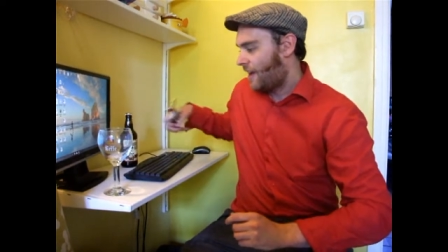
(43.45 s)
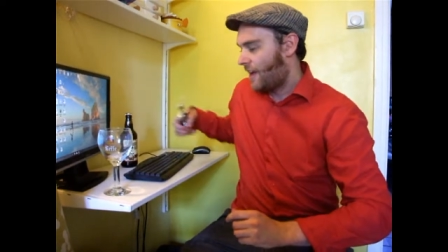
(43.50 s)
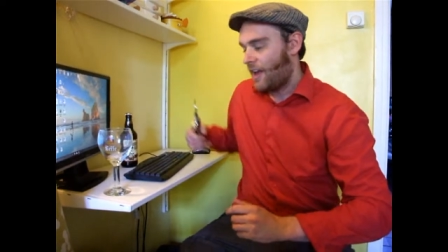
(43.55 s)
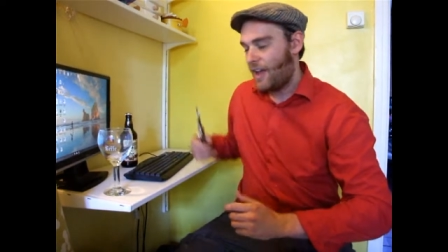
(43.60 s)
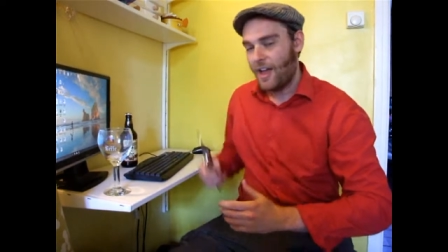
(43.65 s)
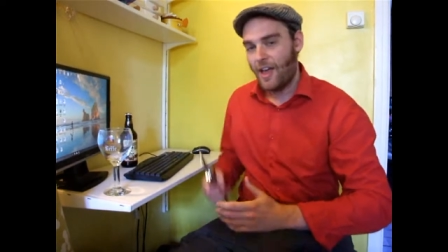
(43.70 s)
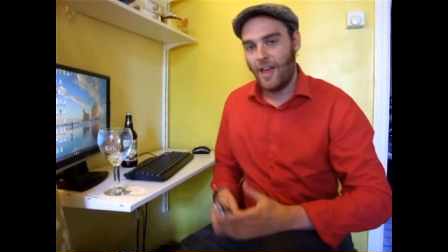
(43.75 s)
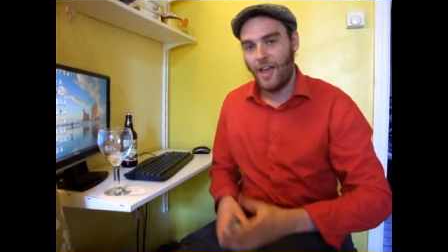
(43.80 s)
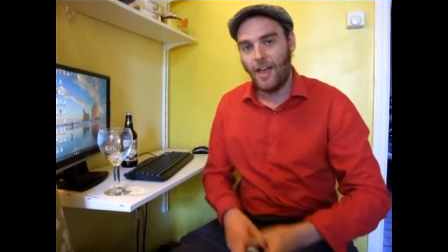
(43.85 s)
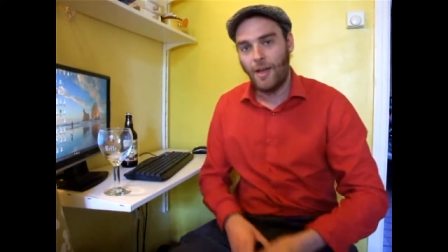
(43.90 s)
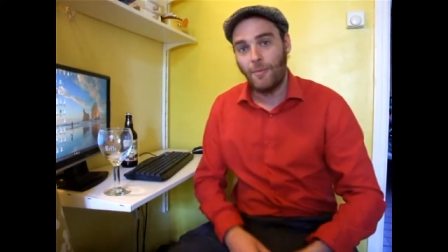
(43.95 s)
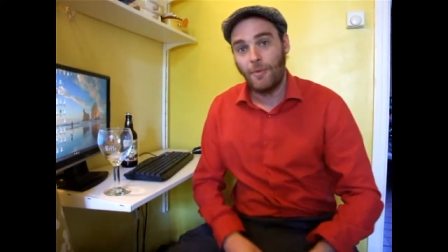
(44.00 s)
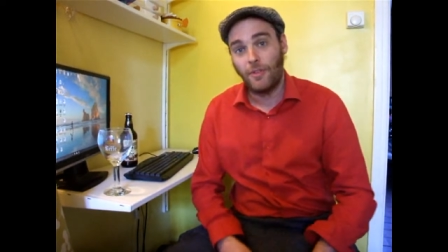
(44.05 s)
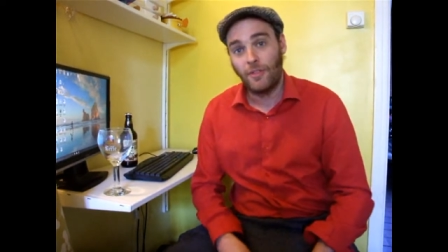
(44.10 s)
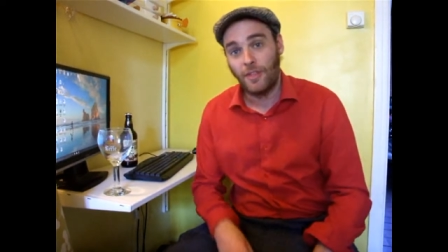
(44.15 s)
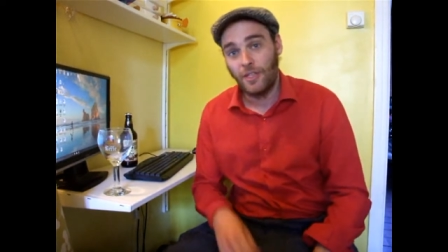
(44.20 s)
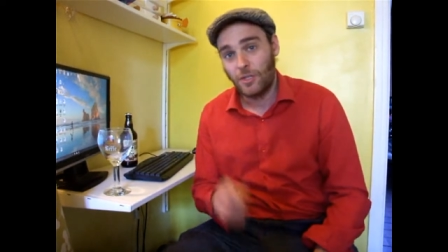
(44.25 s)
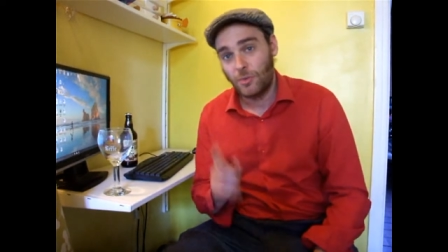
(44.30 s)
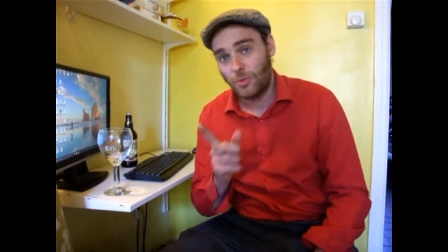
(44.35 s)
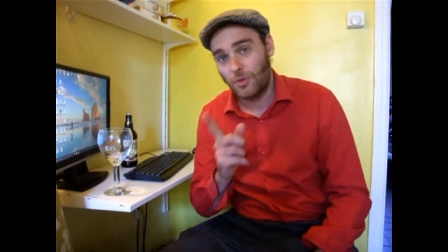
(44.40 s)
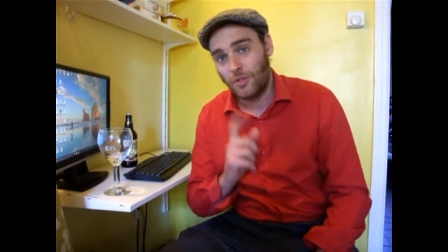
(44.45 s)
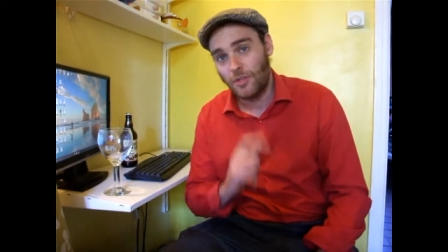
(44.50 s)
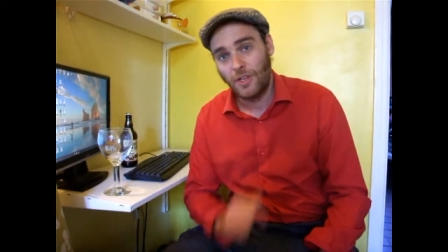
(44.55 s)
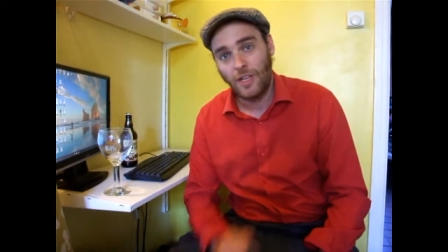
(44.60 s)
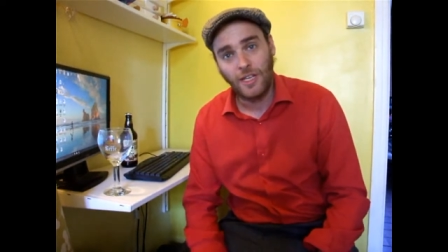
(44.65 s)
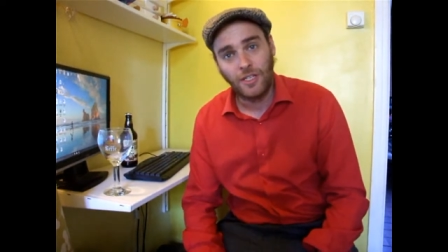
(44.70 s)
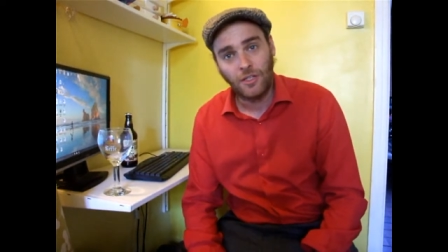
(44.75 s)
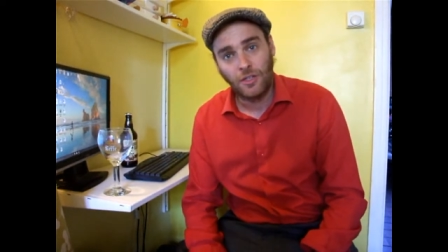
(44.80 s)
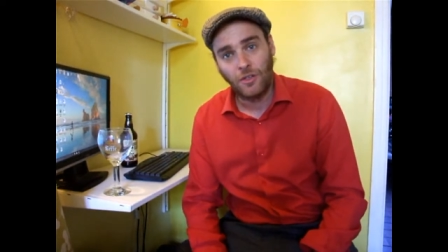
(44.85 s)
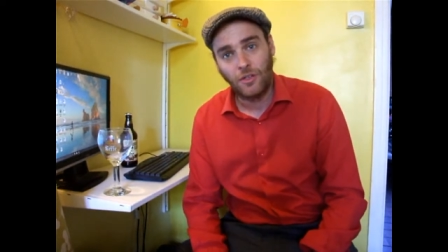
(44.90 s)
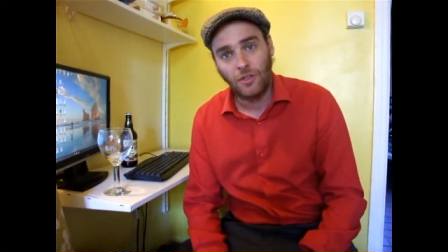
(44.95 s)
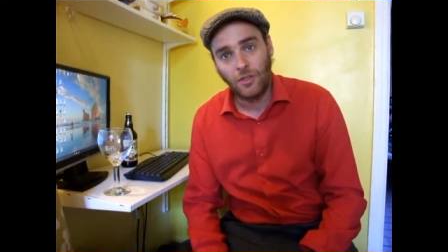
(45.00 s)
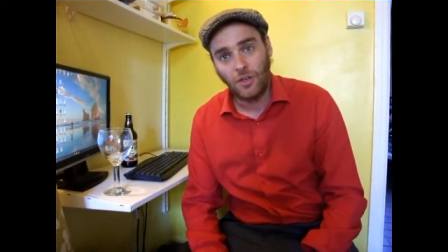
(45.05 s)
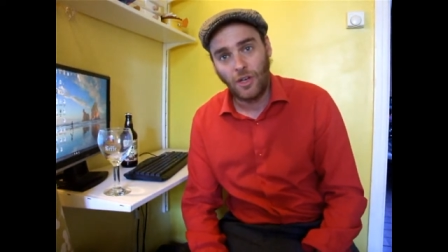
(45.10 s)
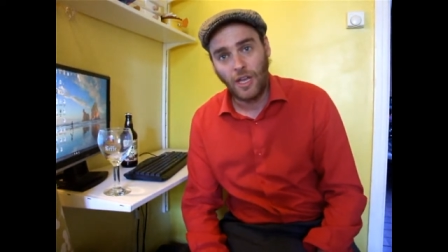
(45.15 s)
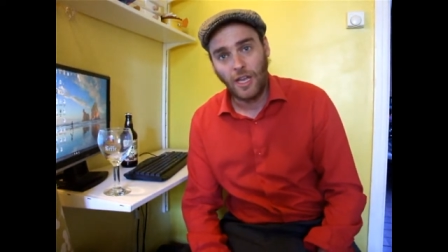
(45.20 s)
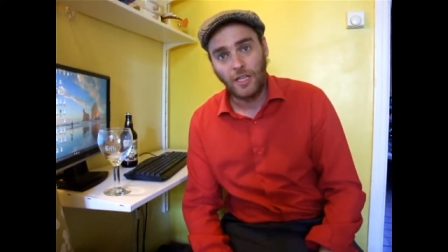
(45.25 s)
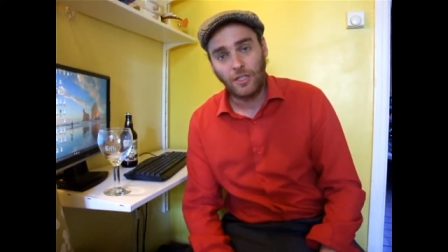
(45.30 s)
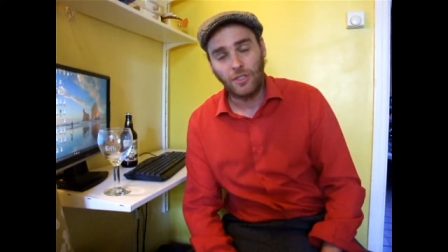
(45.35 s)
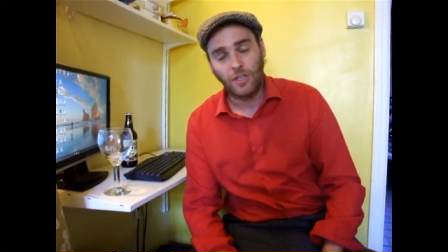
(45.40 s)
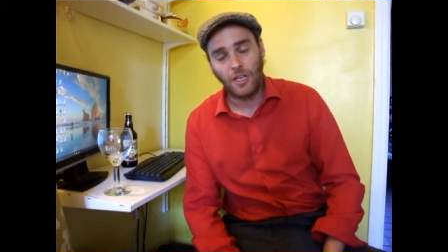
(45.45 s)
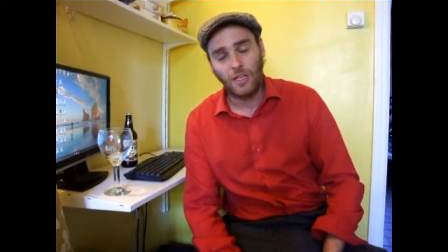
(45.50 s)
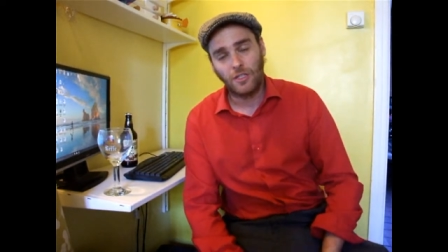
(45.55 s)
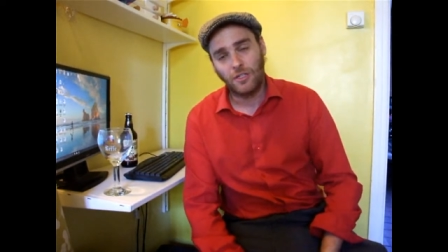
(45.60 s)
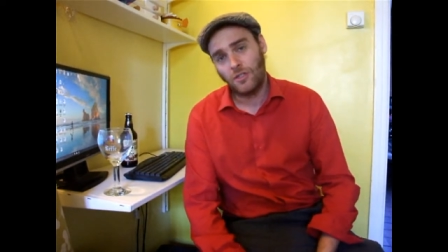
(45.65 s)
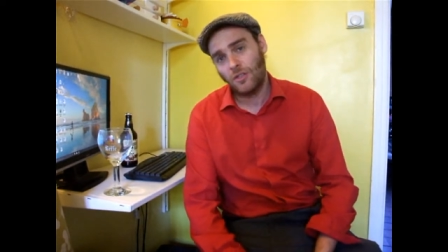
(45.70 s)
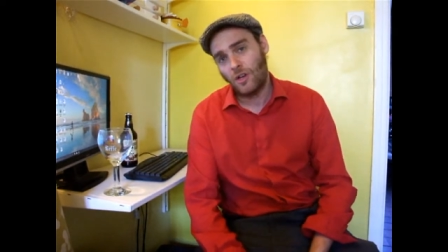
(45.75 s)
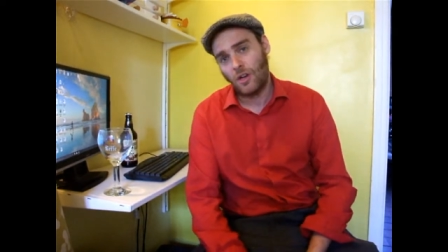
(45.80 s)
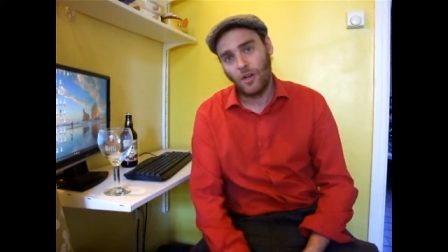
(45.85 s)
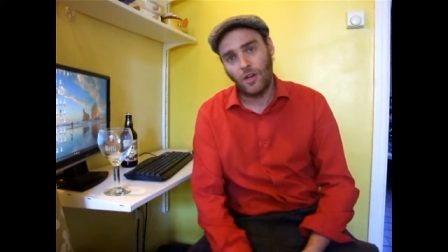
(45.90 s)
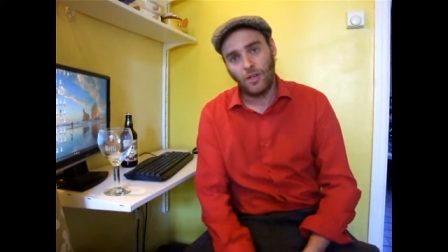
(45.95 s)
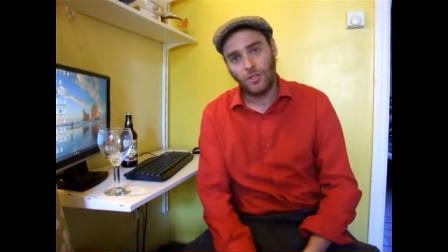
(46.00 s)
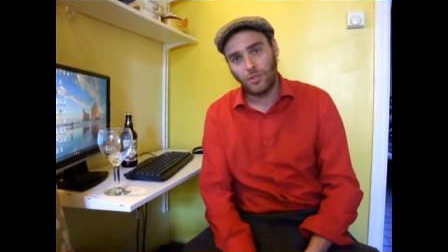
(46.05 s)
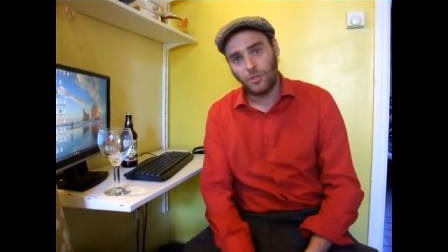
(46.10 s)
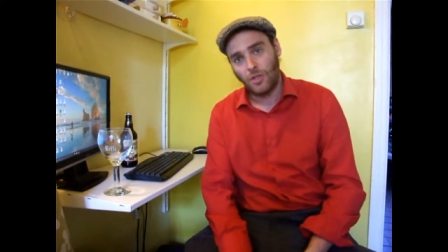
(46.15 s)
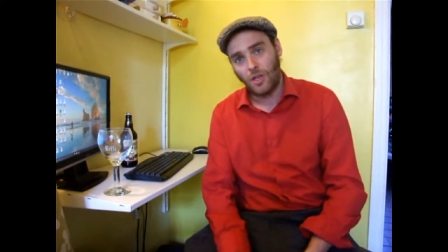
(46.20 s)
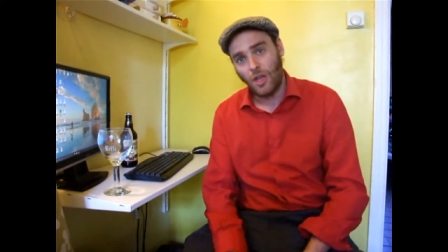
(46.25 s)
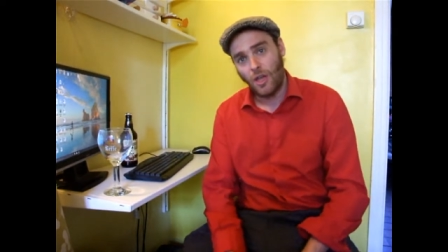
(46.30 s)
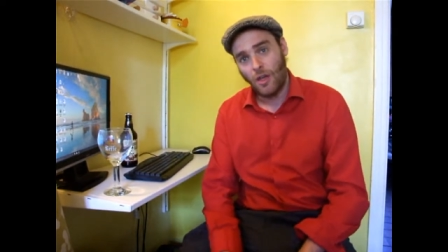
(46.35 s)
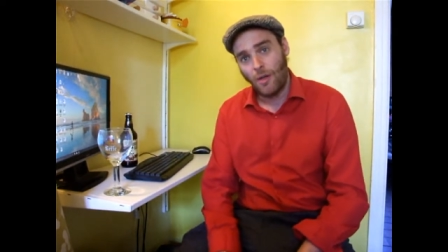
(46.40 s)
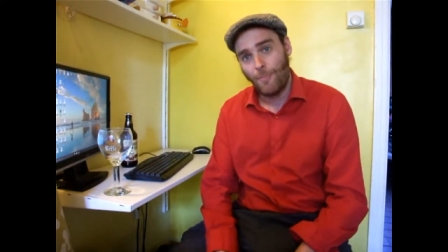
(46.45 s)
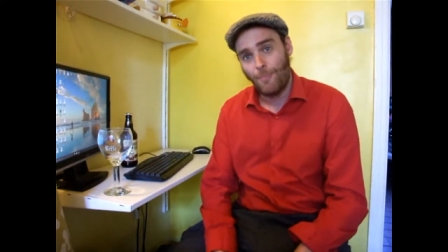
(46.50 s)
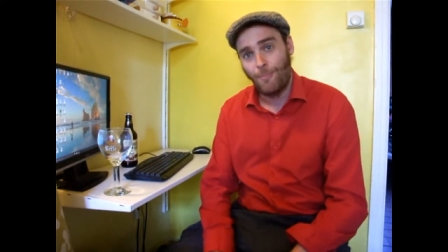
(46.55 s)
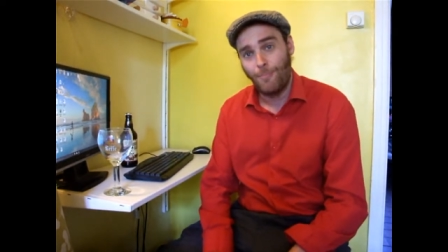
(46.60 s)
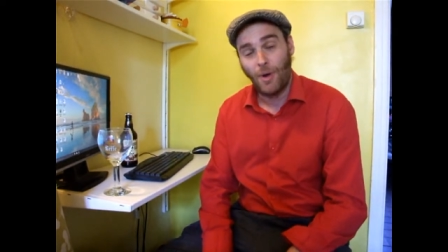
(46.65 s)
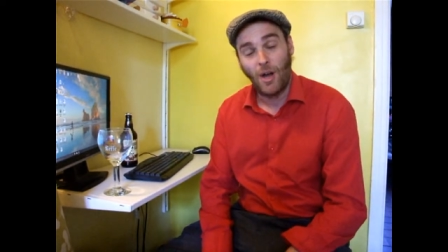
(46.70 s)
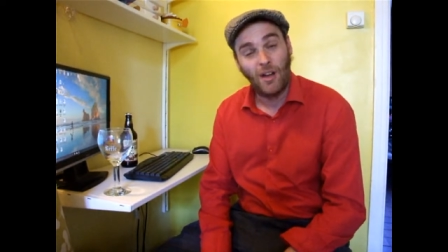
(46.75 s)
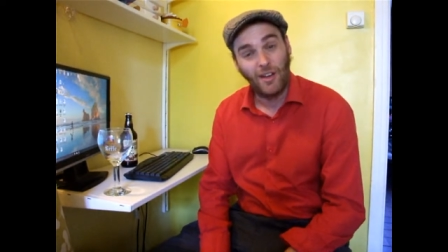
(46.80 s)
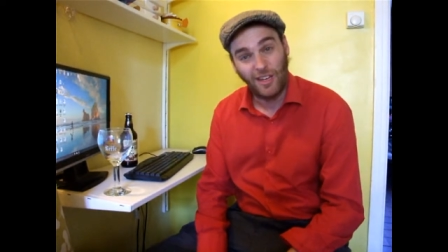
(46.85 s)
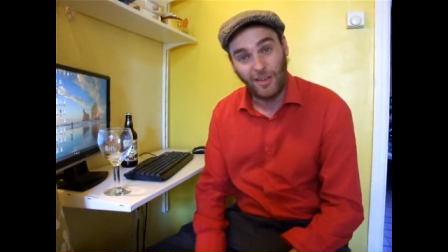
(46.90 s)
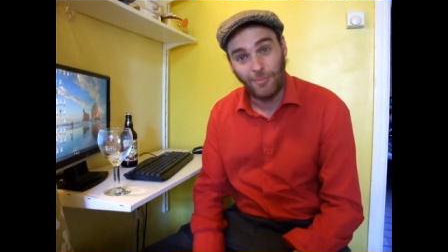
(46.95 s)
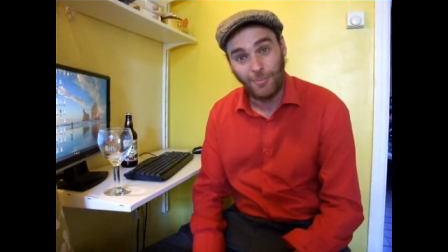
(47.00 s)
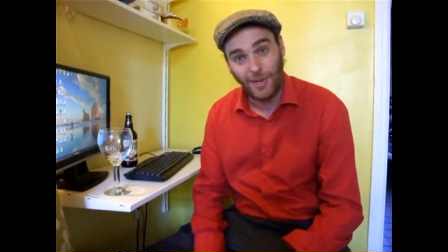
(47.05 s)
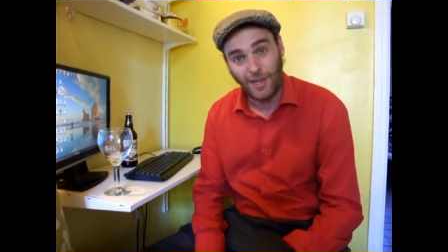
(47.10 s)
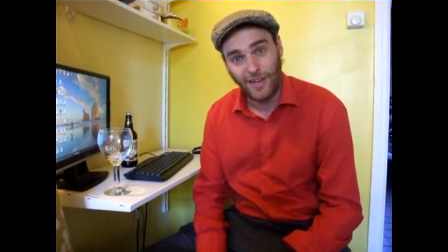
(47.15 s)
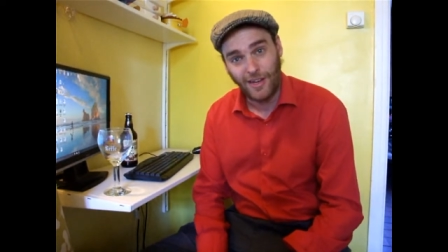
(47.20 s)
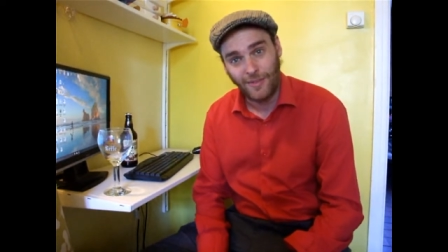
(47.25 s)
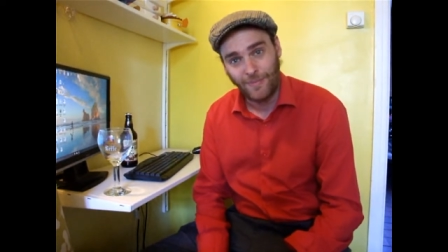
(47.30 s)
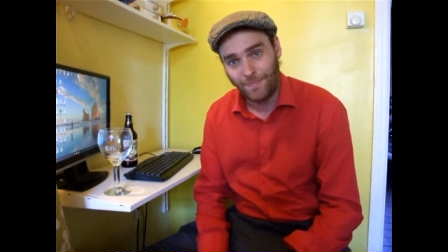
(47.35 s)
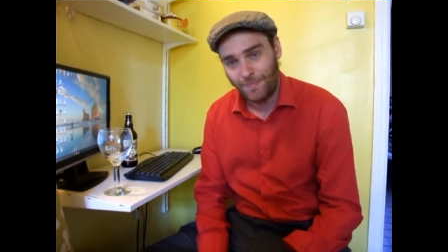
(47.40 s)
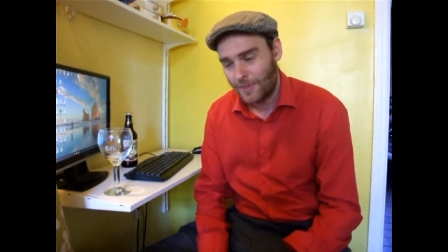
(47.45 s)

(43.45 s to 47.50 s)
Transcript: Um, this one is another, it's, it's not a, a, bargain beer.